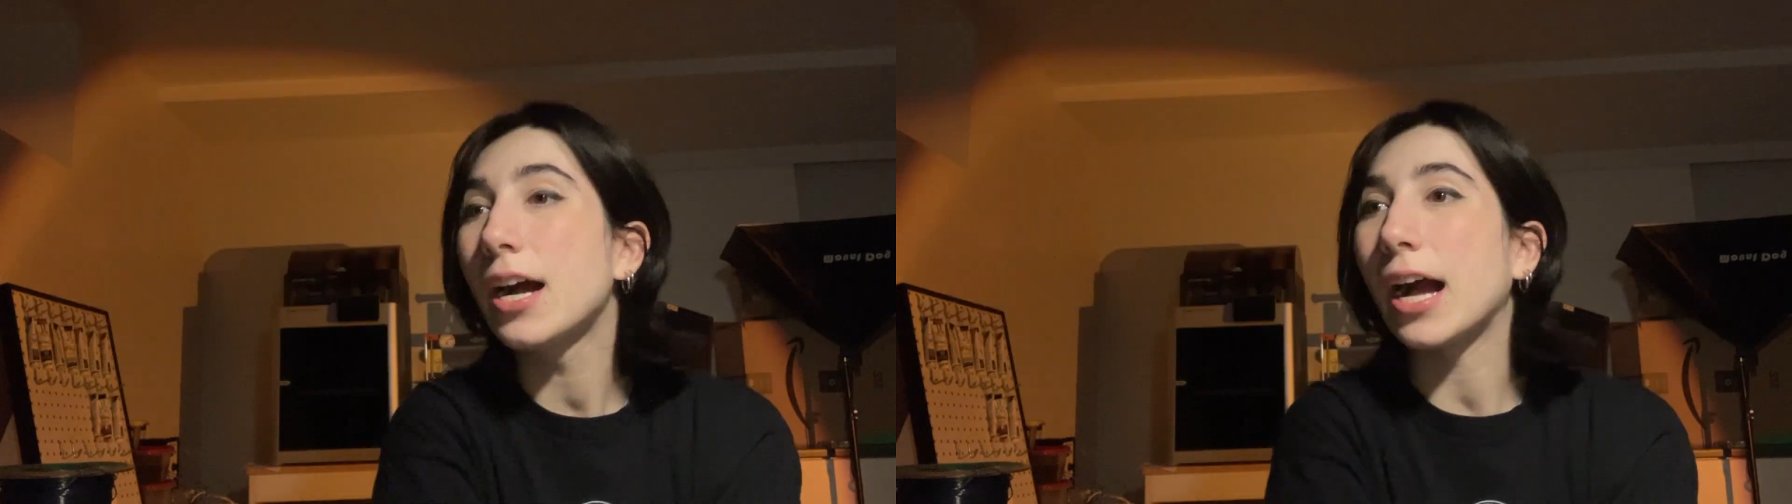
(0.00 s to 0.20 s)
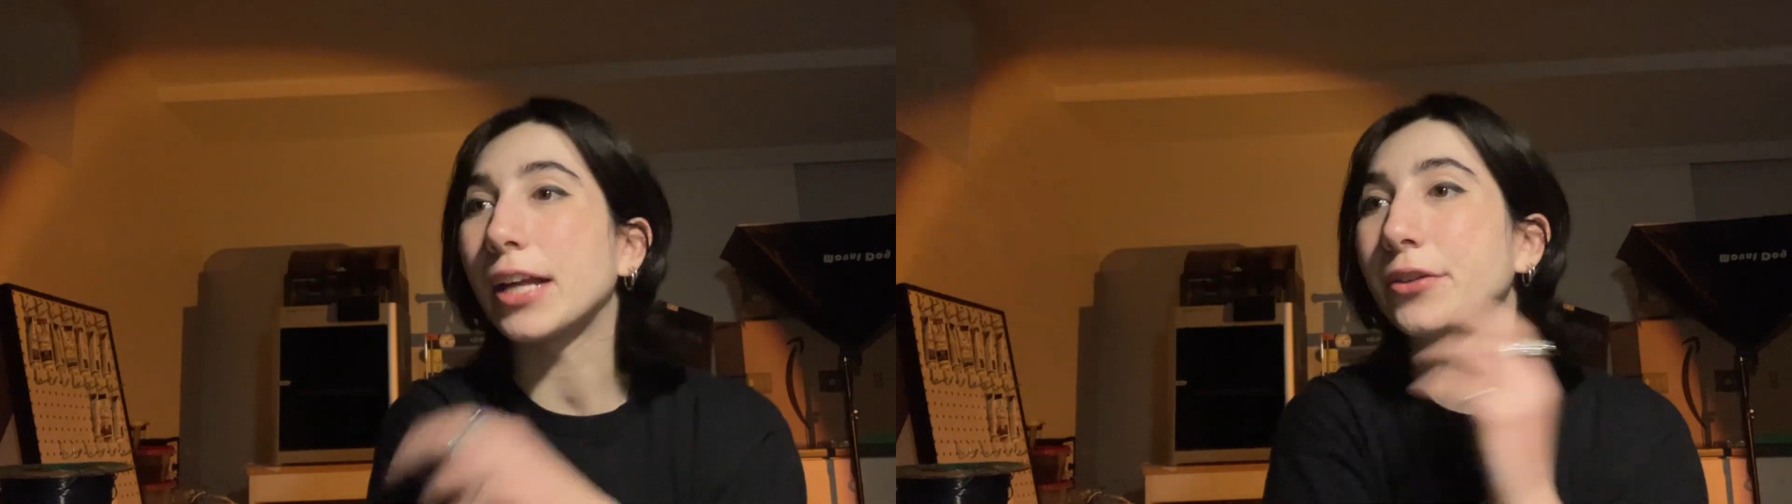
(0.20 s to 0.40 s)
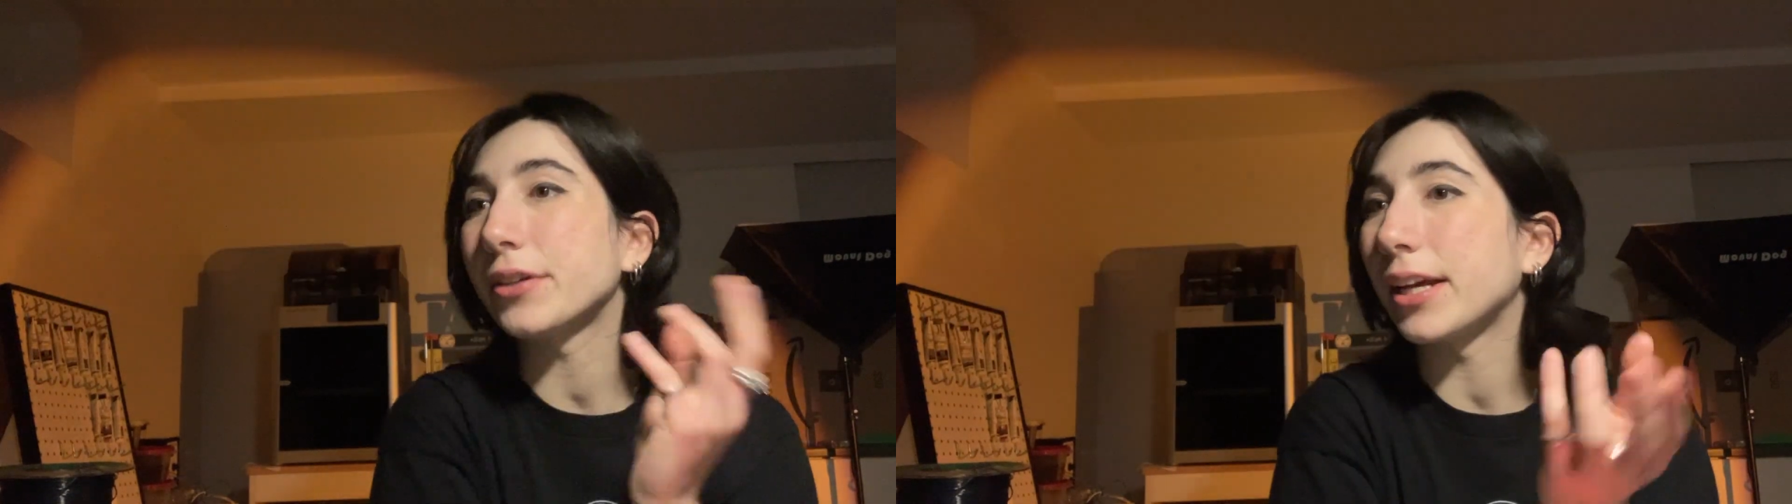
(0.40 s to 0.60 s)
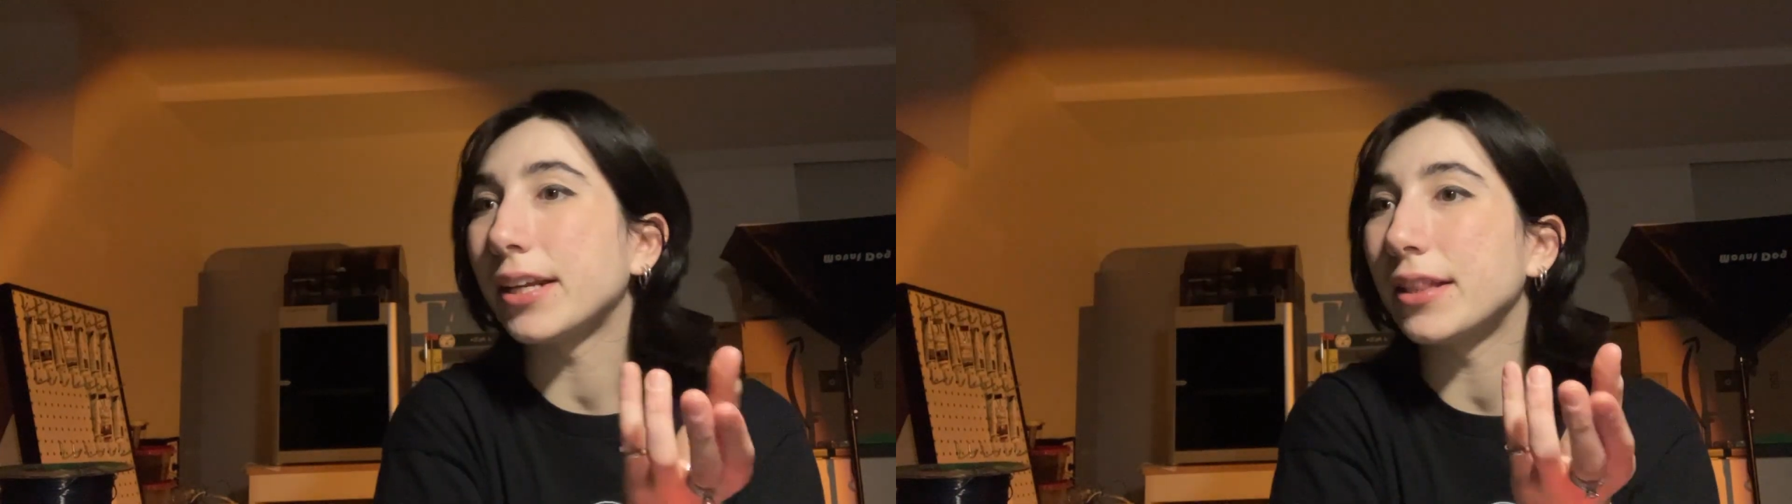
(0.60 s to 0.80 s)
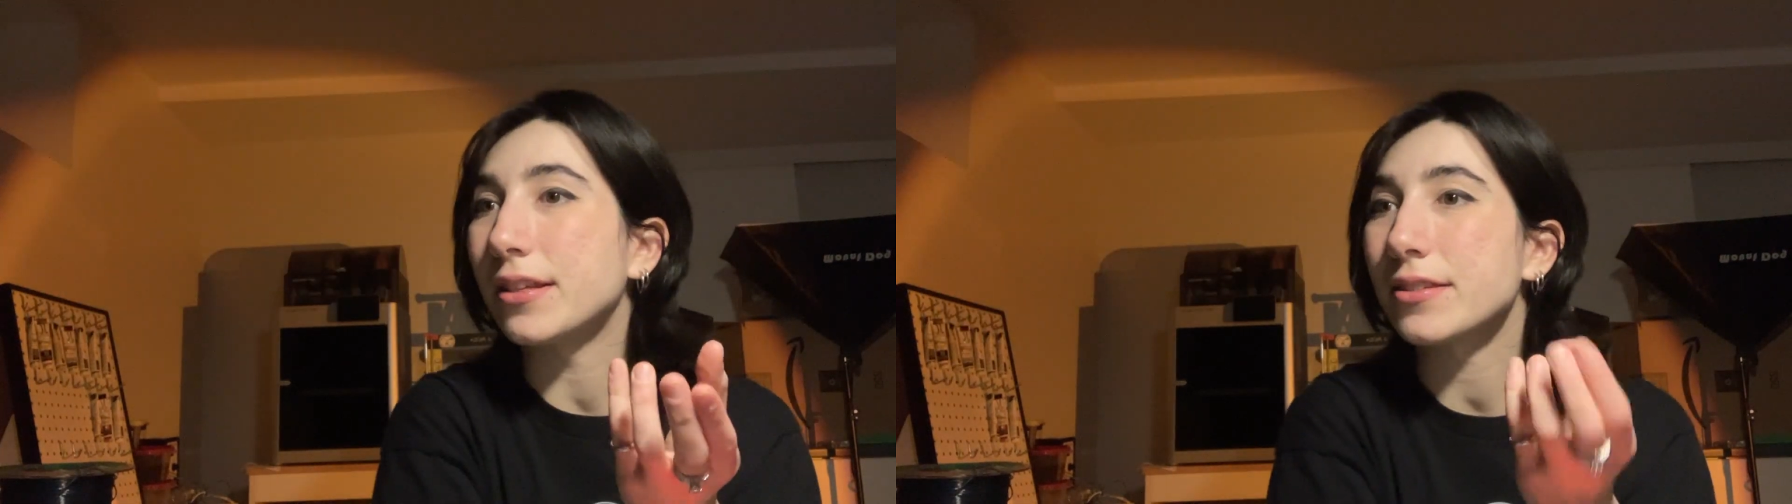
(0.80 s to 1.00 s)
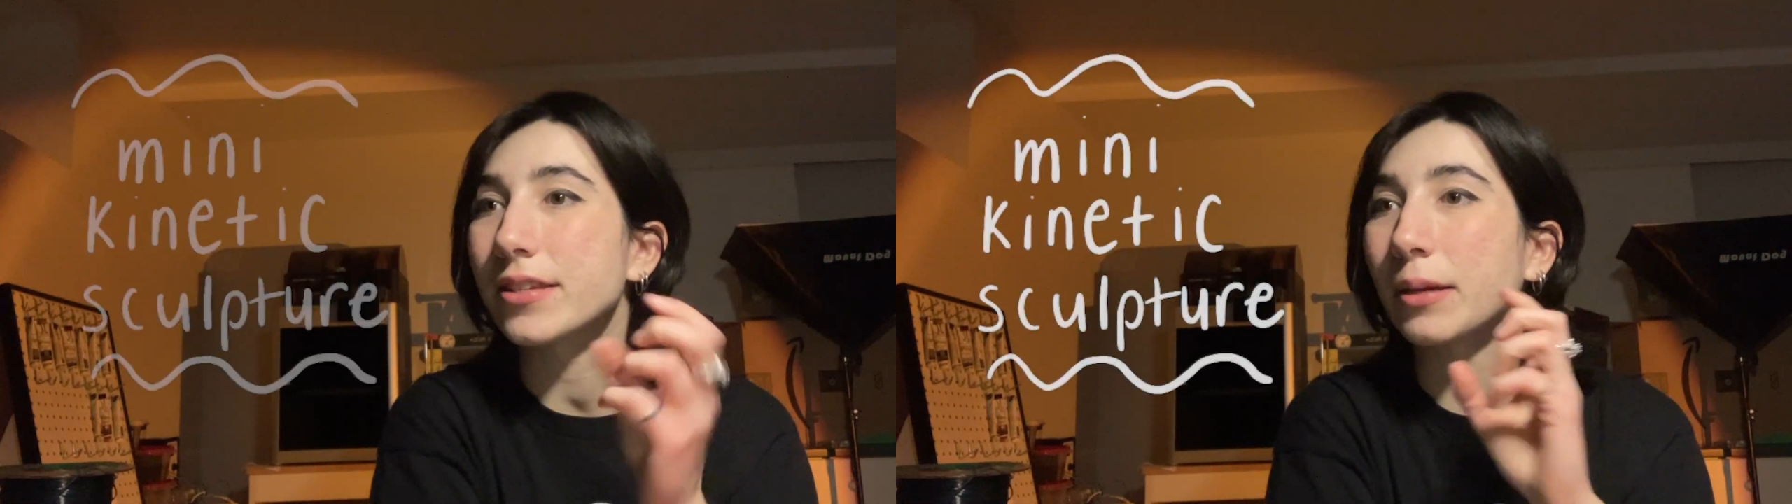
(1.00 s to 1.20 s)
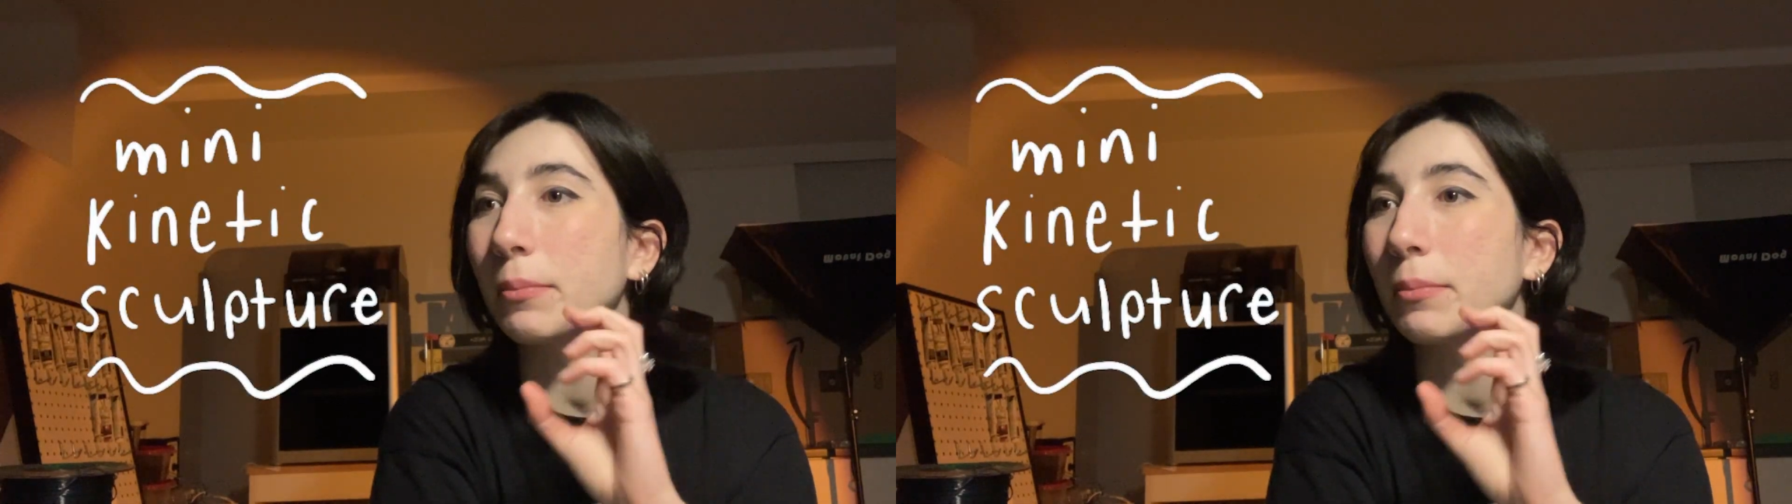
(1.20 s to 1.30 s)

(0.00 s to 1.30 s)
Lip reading: I created this like